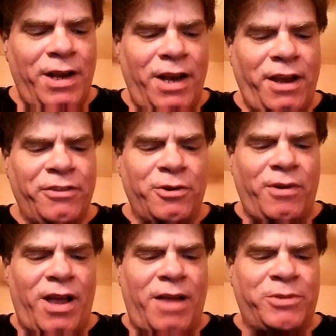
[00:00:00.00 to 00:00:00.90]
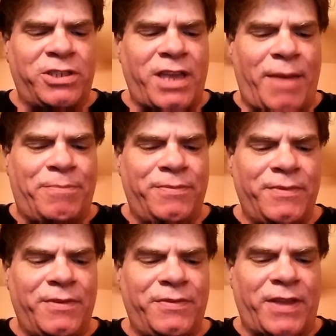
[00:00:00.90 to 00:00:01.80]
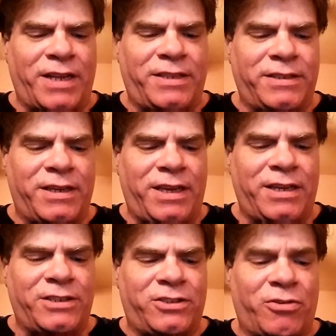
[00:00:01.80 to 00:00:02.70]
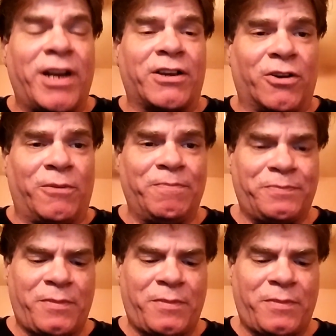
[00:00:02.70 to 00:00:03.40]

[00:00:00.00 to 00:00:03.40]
Another step that is critical,